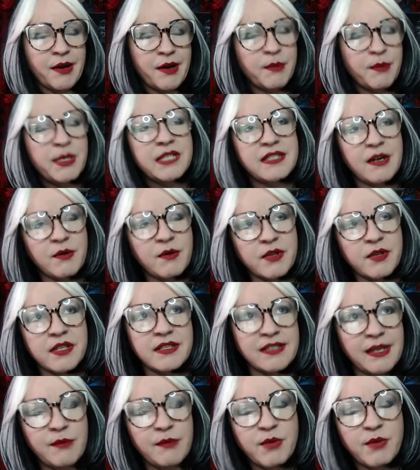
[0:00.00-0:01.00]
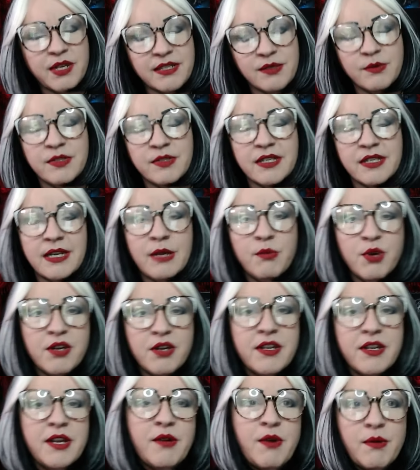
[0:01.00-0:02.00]
I mean, it's not really the same because it was an
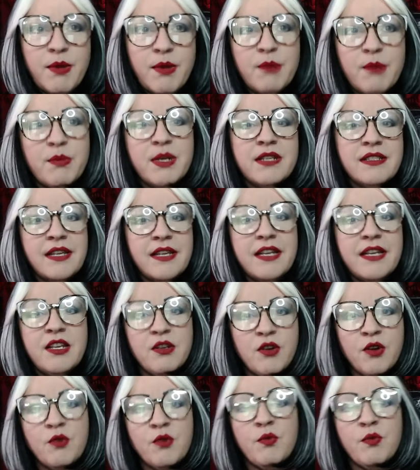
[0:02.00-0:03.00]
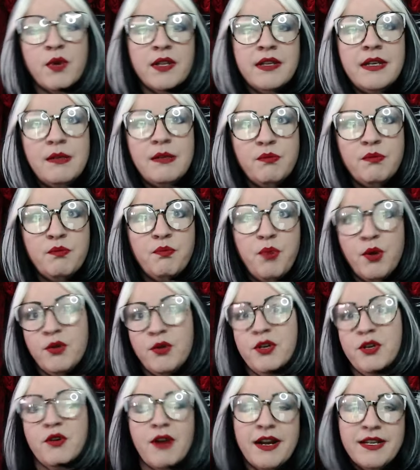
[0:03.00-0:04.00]
ebook, you know what I mean? But it's like you couldn't really pull
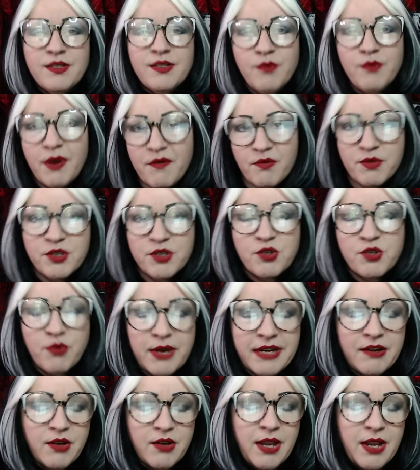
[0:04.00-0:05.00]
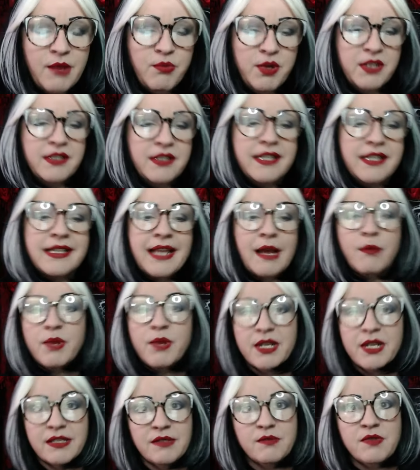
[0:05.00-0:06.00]
your eyes away from the screen, okay? Put it like that,
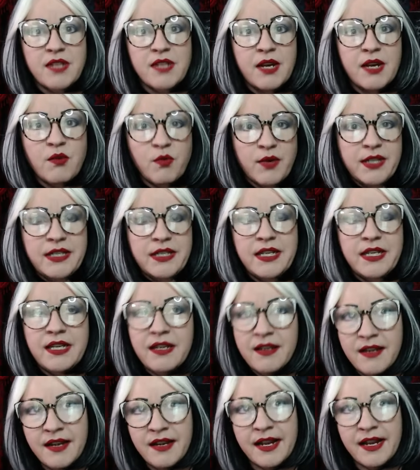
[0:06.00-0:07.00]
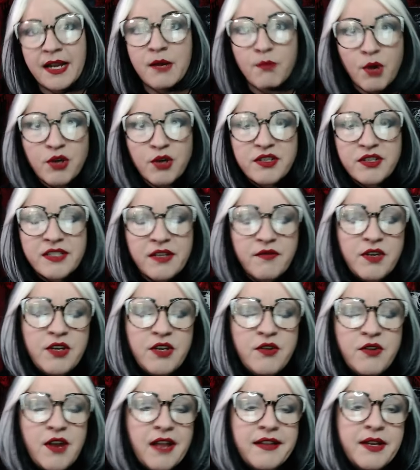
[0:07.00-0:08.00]
because it's like really immersive and
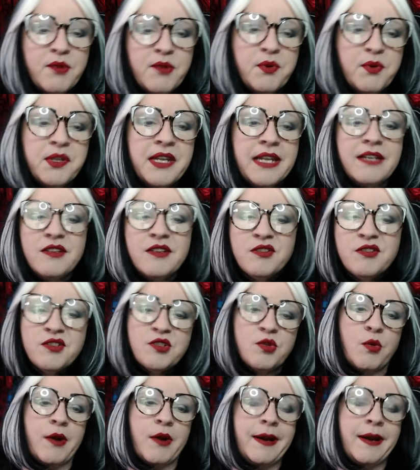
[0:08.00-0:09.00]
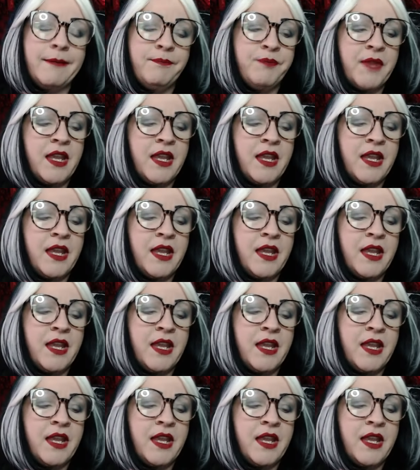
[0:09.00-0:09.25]
you got like really into the story.